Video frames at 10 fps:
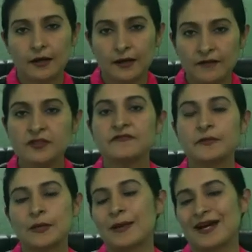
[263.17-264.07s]
give the
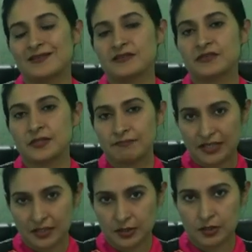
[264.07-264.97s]
female partner some
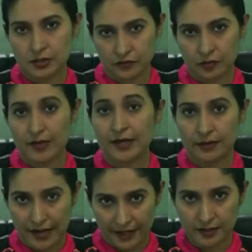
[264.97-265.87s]
medicine for
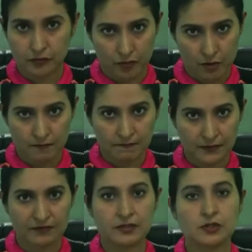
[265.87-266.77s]
her eggs to form.
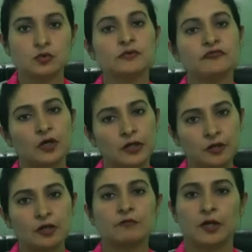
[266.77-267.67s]
Then we do the
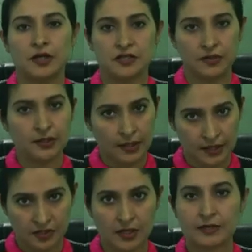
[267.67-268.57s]
follicular monitoring
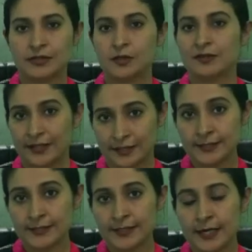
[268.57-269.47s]
under ultrasound
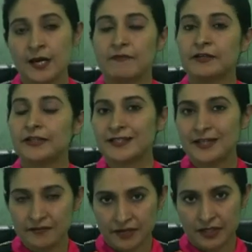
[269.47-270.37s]
guidance. When the
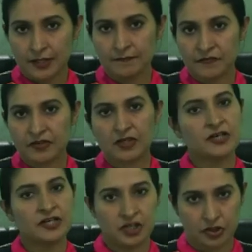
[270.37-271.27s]
eggs are ready, we give
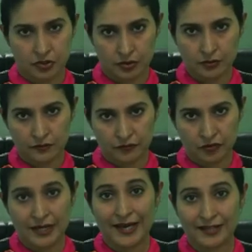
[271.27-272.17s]
an injection
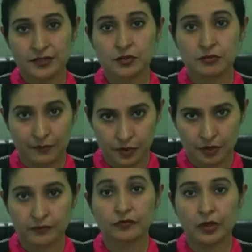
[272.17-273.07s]
for the eggs to
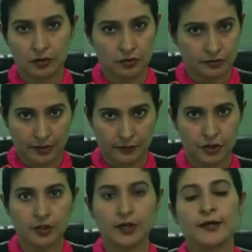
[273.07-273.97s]
rupture, for the follicle to rupture.